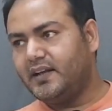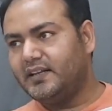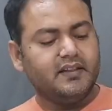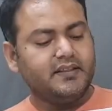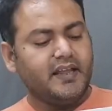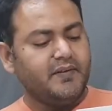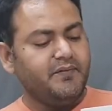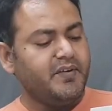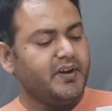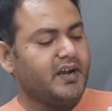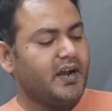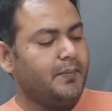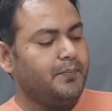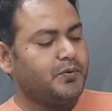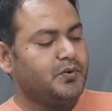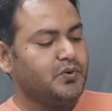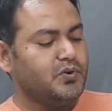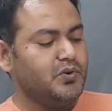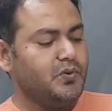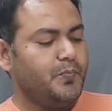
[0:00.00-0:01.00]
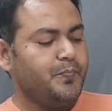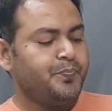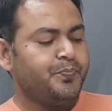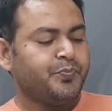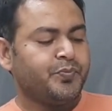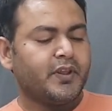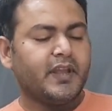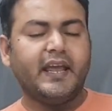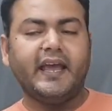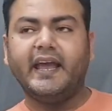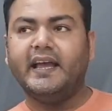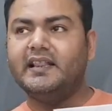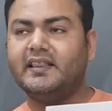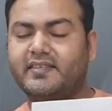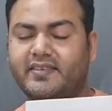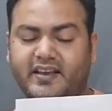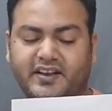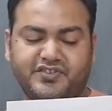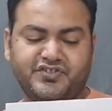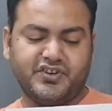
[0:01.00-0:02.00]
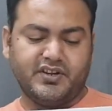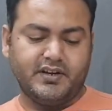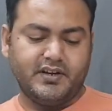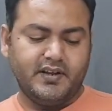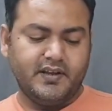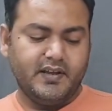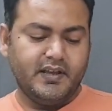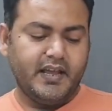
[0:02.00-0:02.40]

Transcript: Then we come to L section.